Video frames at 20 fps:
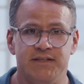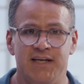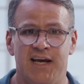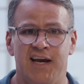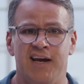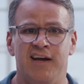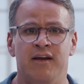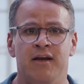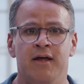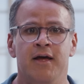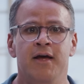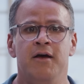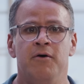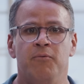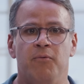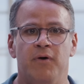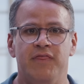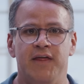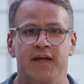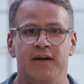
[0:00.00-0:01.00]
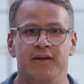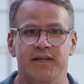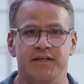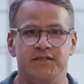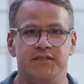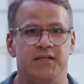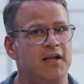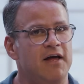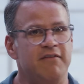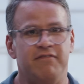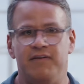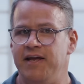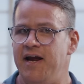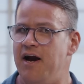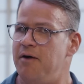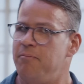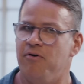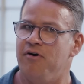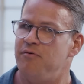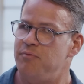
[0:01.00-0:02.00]
a scene within this lovely
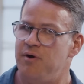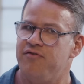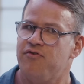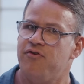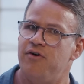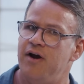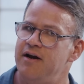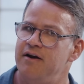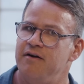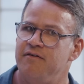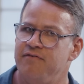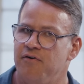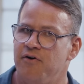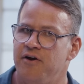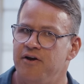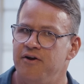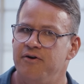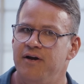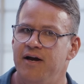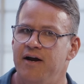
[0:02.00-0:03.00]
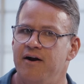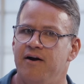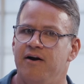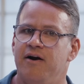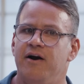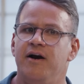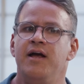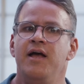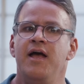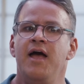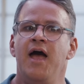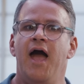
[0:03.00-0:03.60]
airport we've created for you here